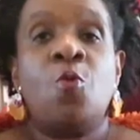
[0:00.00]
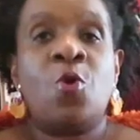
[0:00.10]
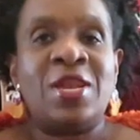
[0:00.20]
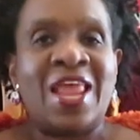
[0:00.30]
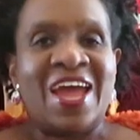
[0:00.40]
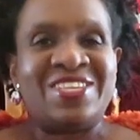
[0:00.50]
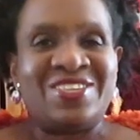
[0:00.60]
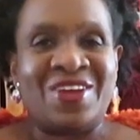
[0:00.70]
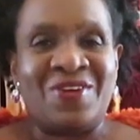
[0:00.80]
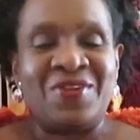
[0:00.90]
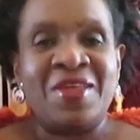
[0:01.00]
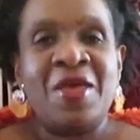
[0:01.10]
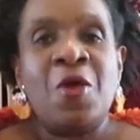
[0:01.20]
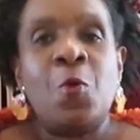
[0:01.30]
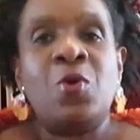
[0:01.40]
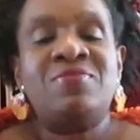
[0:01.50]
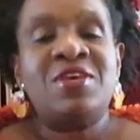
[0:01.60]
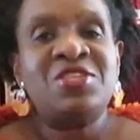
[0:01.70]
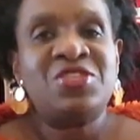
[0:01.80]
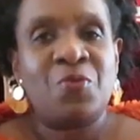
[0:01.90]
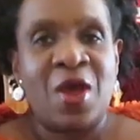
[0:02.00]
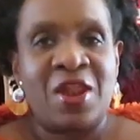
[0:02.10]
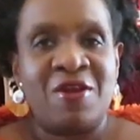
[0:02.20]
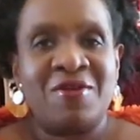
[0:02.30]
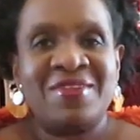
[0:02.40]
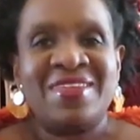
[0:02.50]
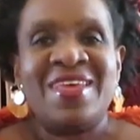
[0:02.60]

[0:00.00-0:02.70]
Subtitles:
One last note, with this sweater,